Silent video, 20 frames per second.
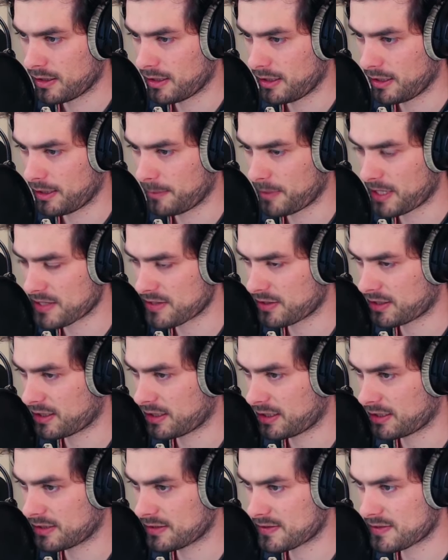As you
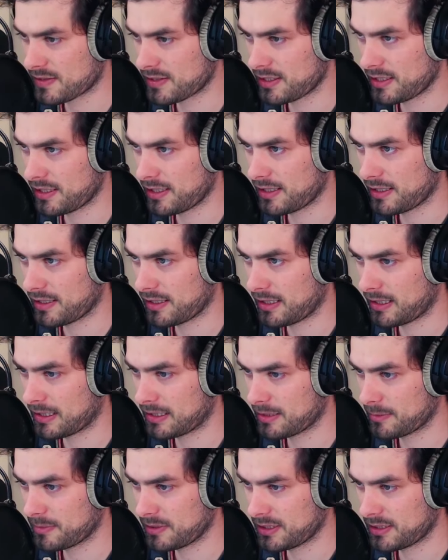can see here a
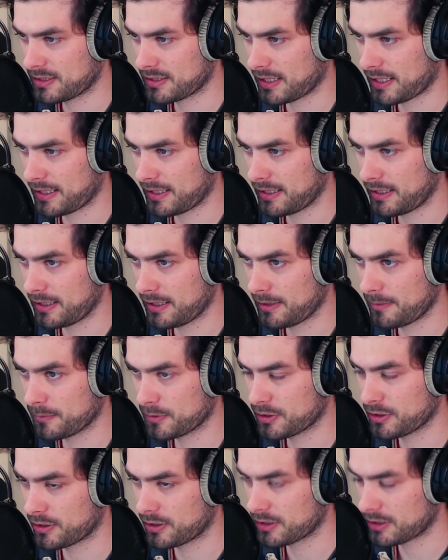little bit, I am
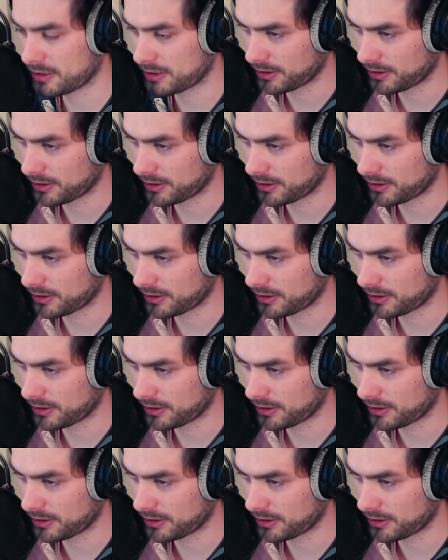currently